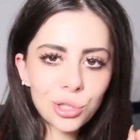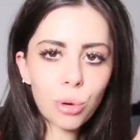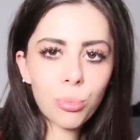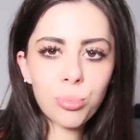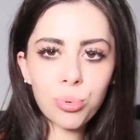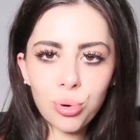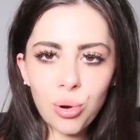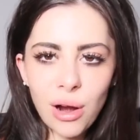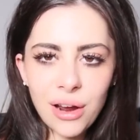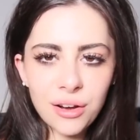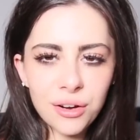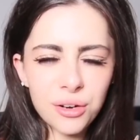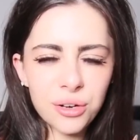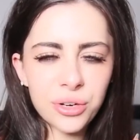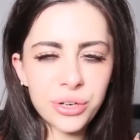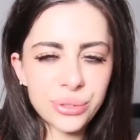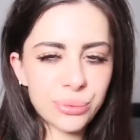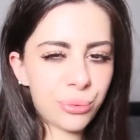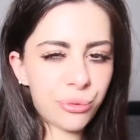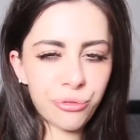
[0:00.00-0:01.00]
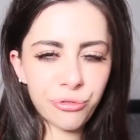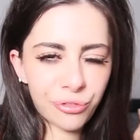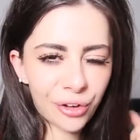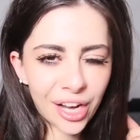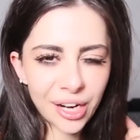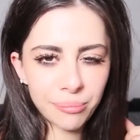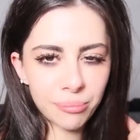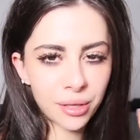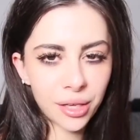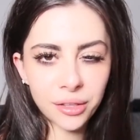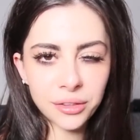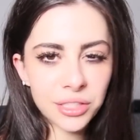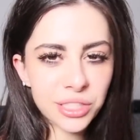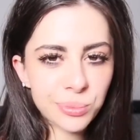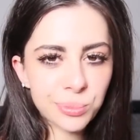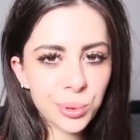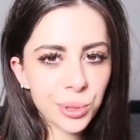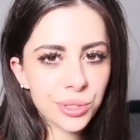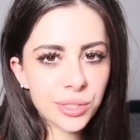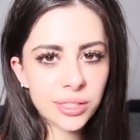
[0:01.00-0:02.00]
No predators will find me on this
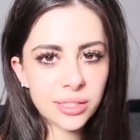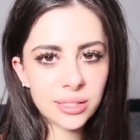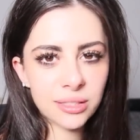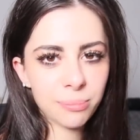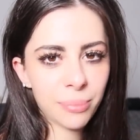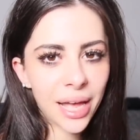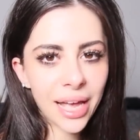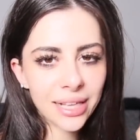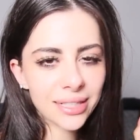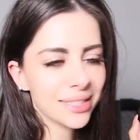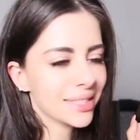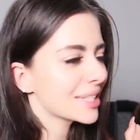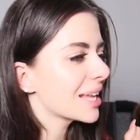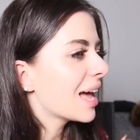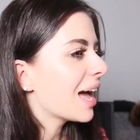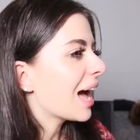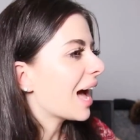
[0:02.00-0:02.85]
person's pants.